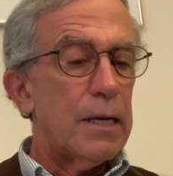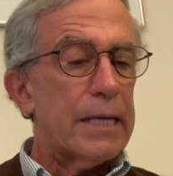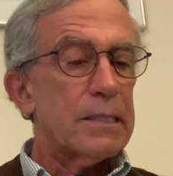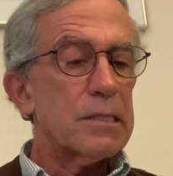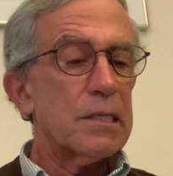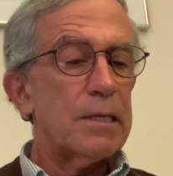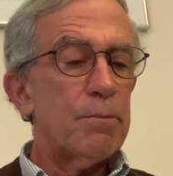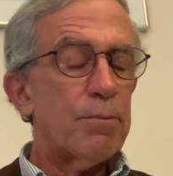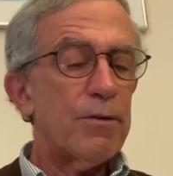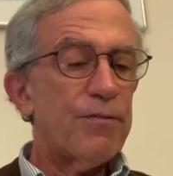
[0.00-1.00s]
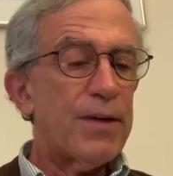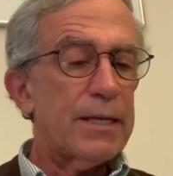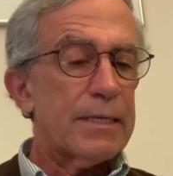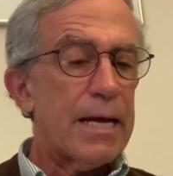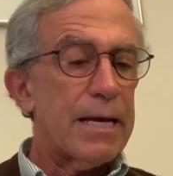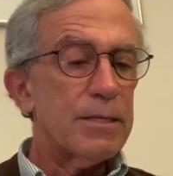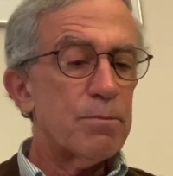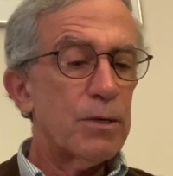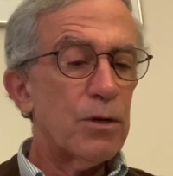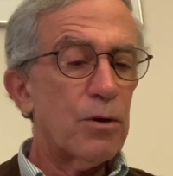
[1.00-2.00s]
and sleep the
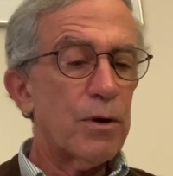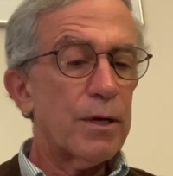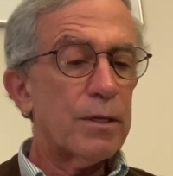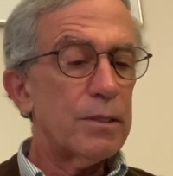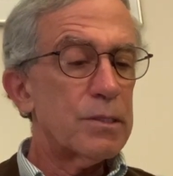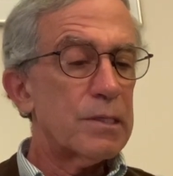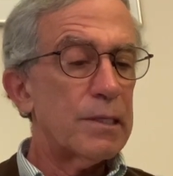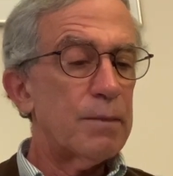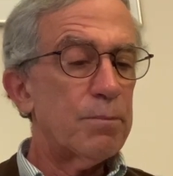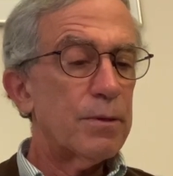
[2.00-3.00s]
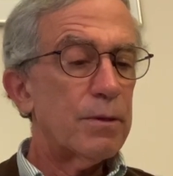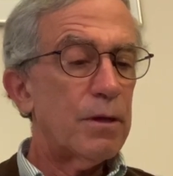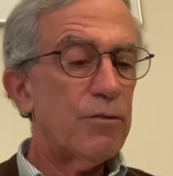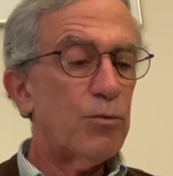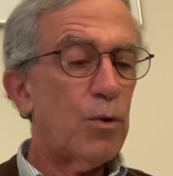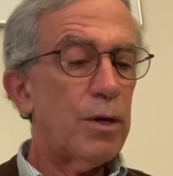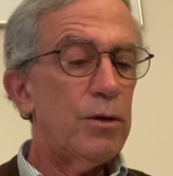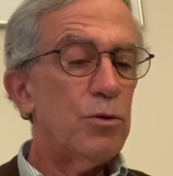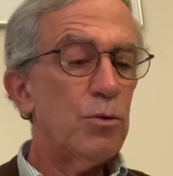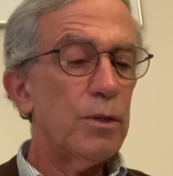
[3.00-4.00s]
phantasmagorical sleep of
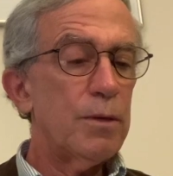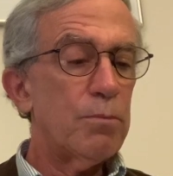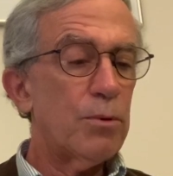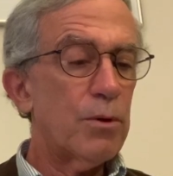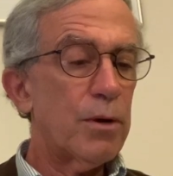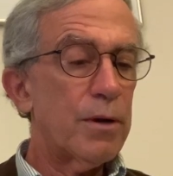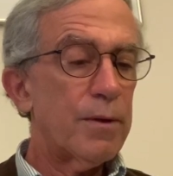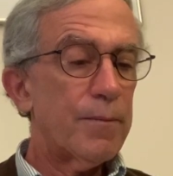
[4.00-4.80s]
one newly born,